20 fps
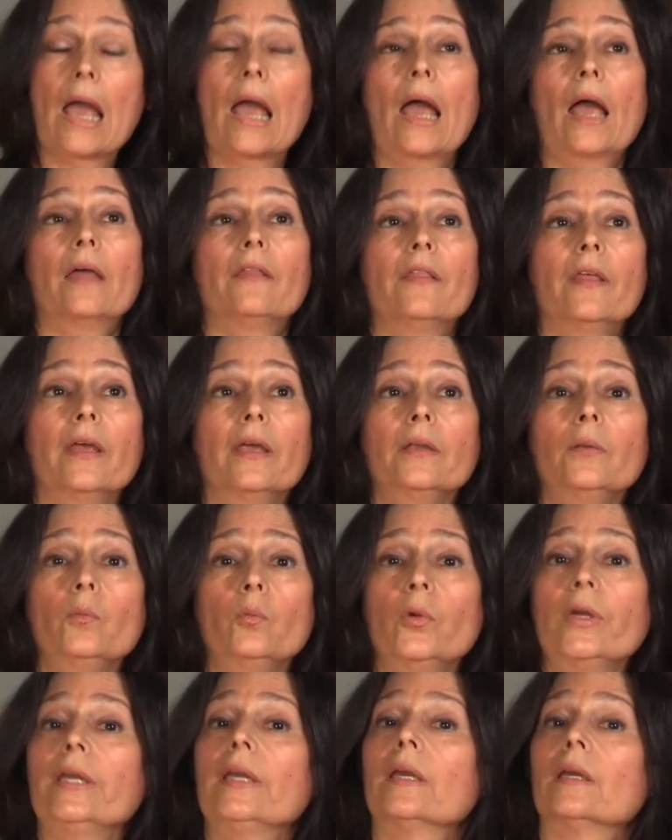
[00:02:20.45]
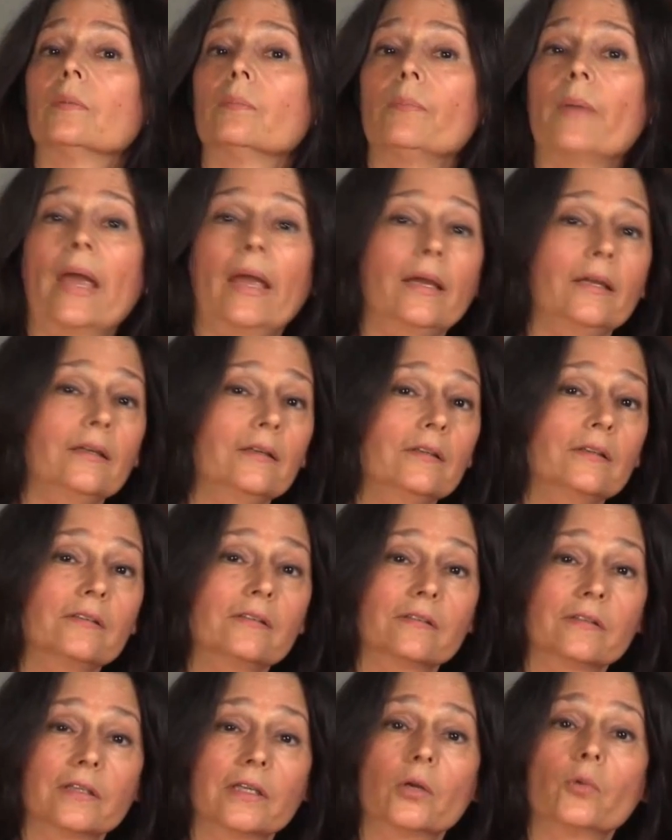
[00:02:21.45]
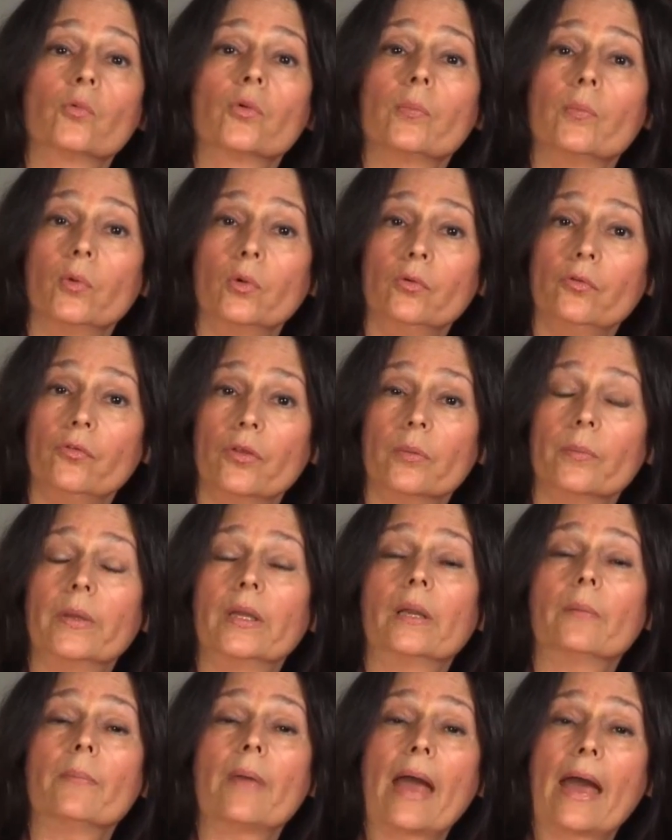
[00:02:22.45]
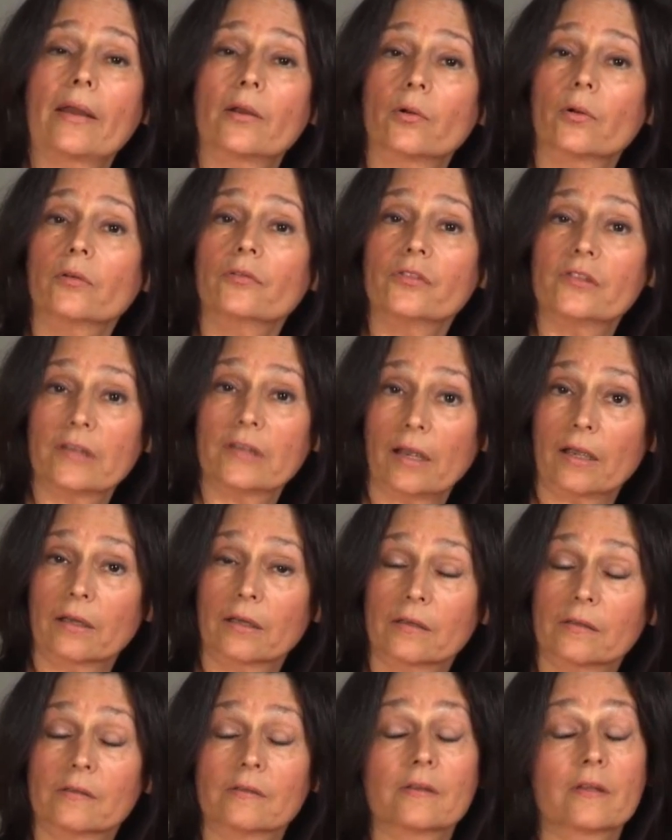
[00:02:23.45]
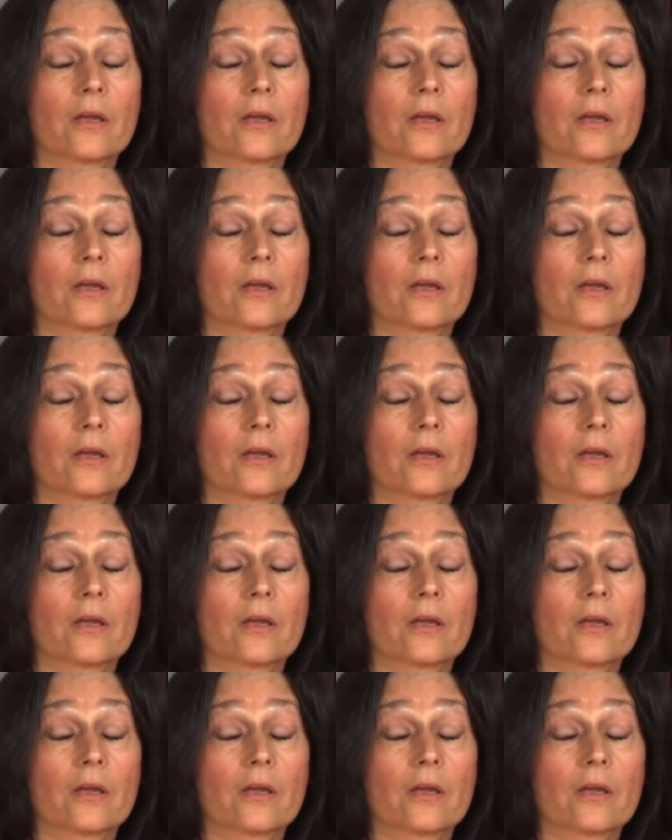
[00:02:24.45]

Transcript: and then we can painlessly remove them in a matter of seconds.